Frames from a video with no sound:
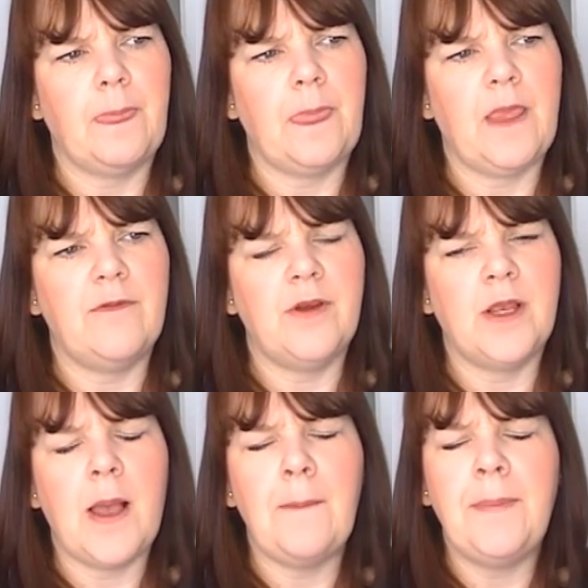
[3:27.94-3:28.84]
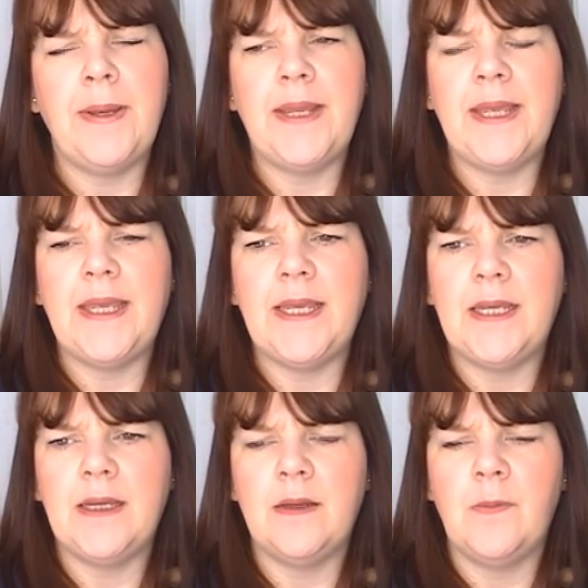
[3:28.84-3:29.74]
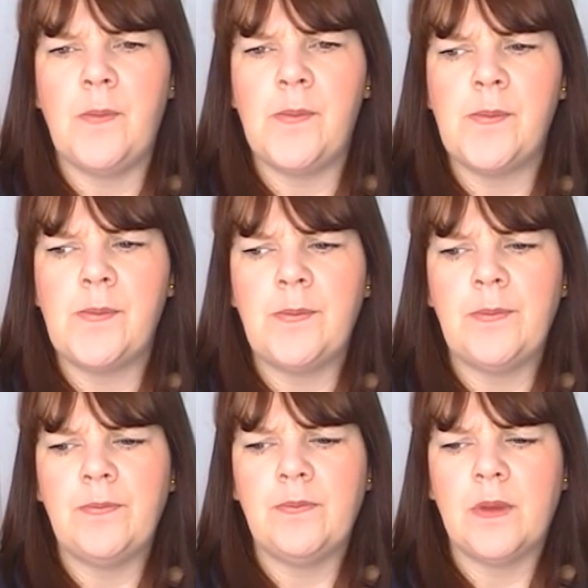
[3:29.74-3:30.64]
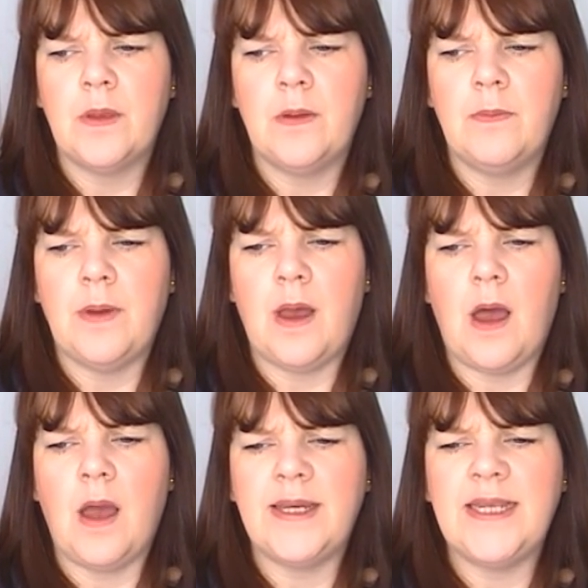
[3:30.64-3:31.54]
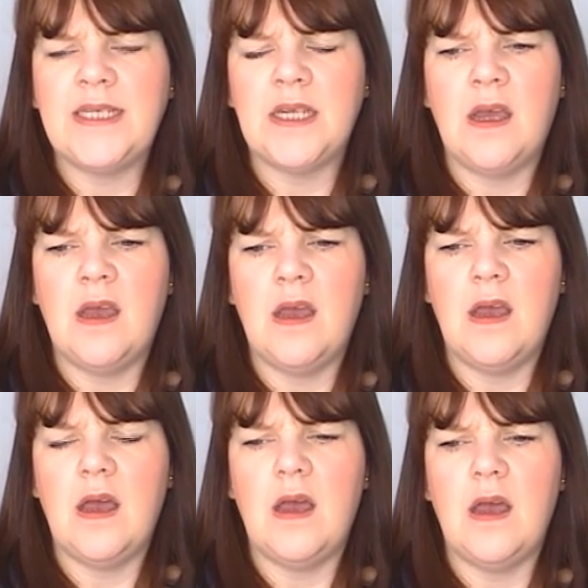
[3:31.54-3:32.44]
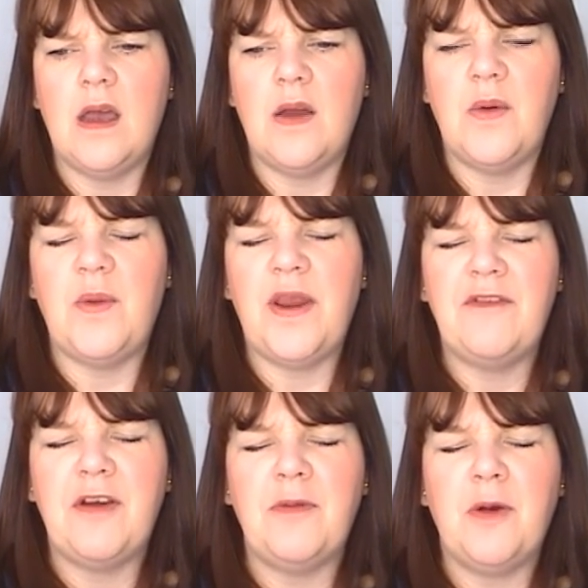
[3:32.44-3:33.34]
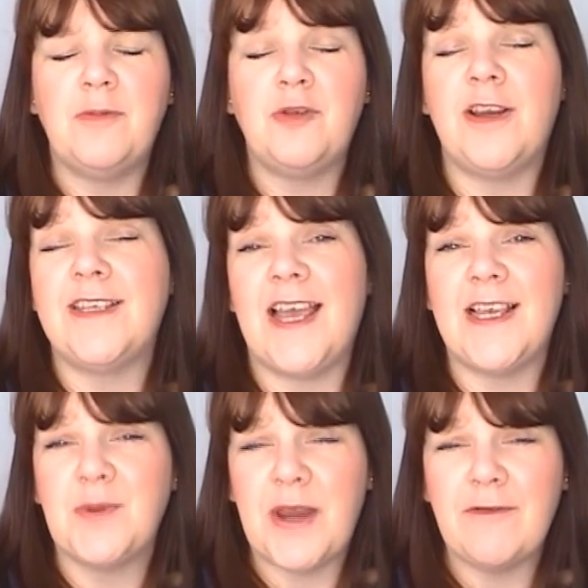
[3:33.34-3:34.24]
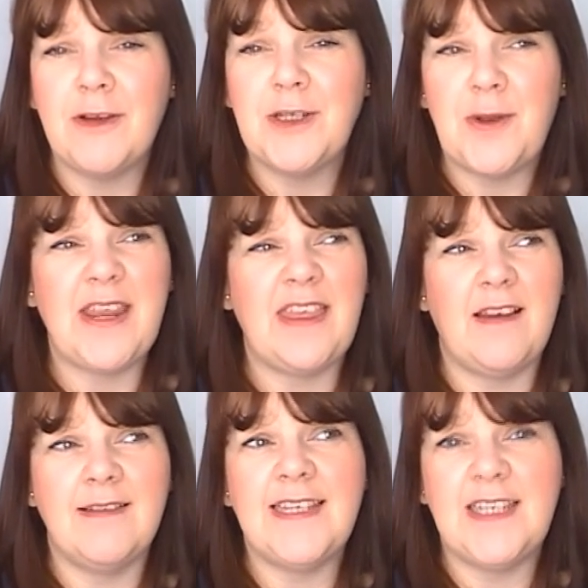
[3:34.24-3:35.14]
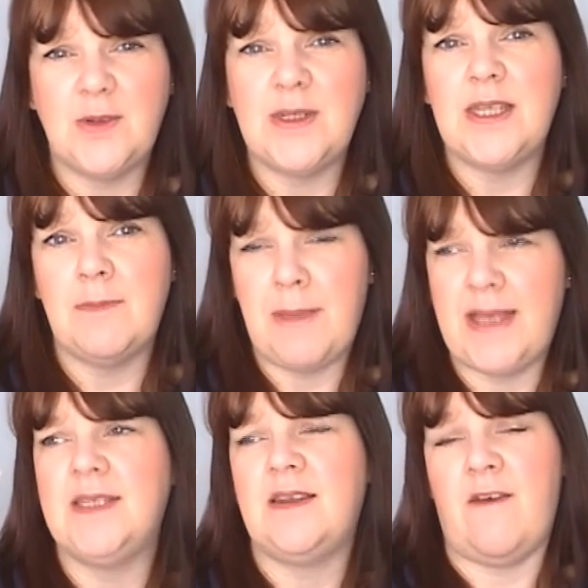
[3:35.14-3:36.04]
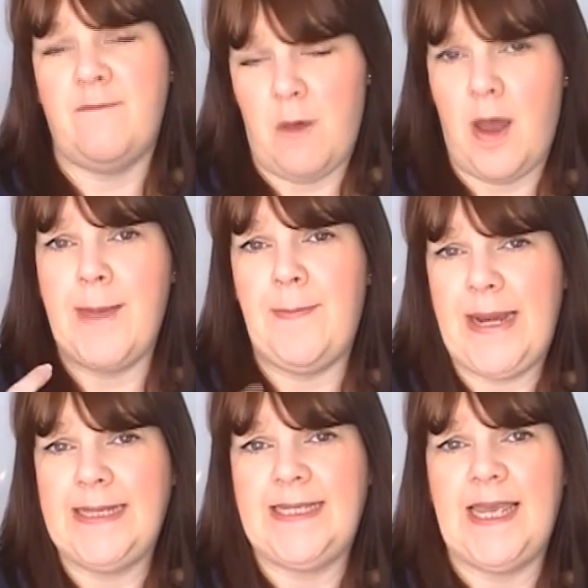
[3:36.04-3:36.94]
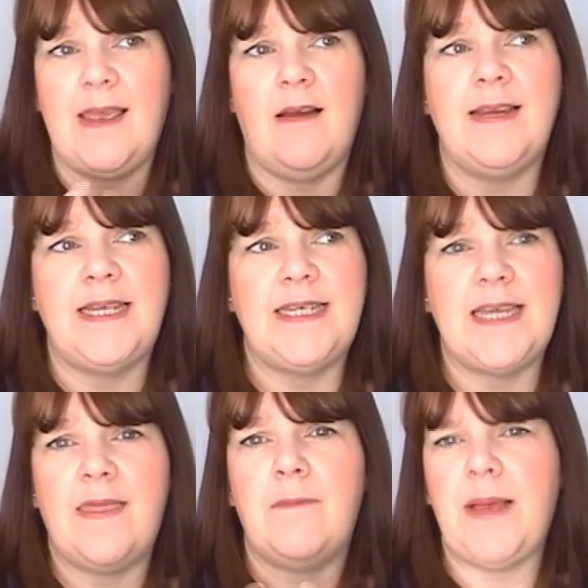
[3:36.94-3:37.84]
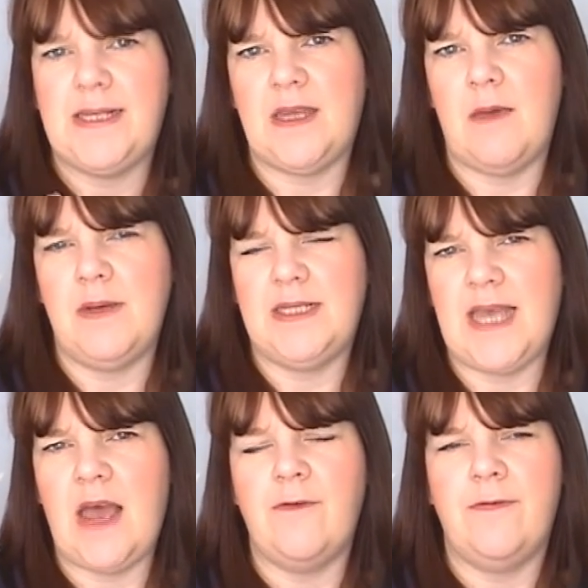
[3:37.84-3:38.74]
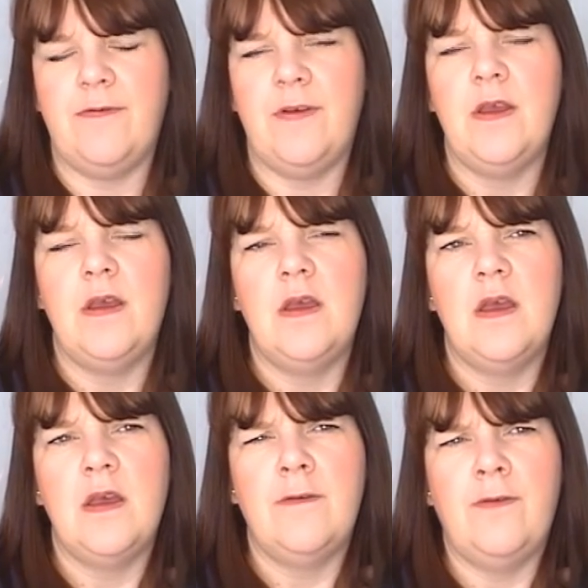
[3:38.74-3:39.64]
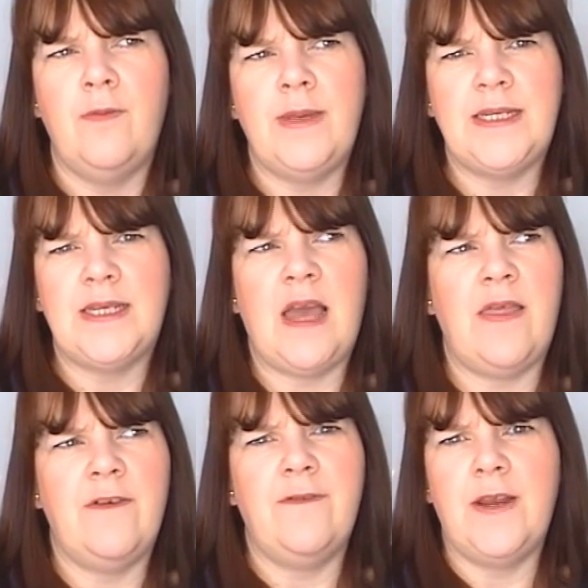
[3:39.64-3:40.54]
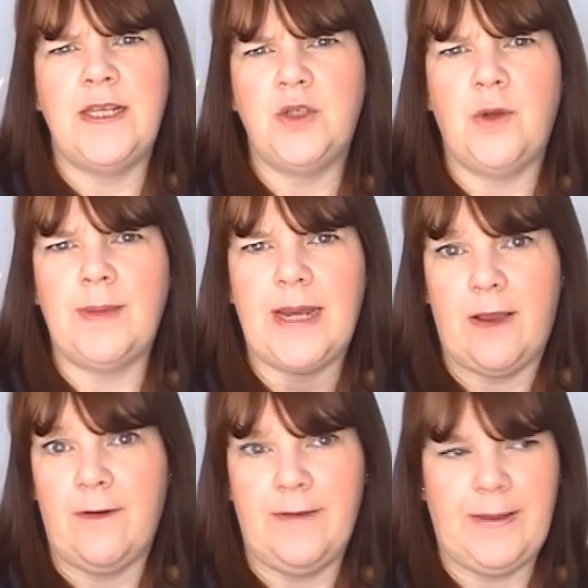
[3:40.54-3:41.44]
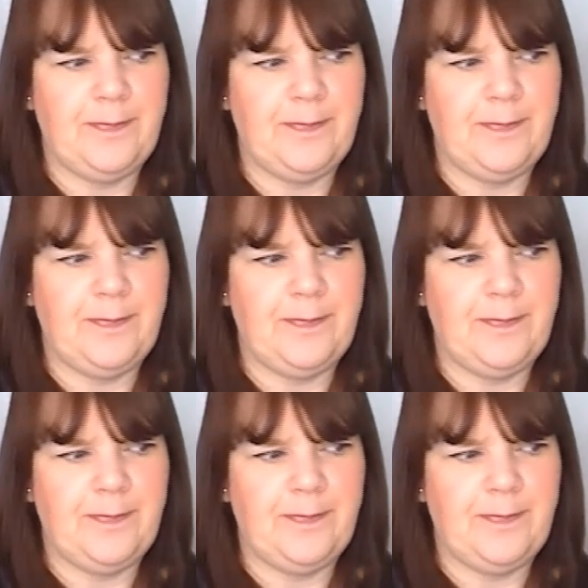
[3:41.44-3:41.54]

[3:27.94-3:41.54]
for a company. But I need to, what I'm trying to say is, whenever I do anything, I need to do it to the best of my ability. I need to get the best out of myself for me to get the full enjoyment out of it.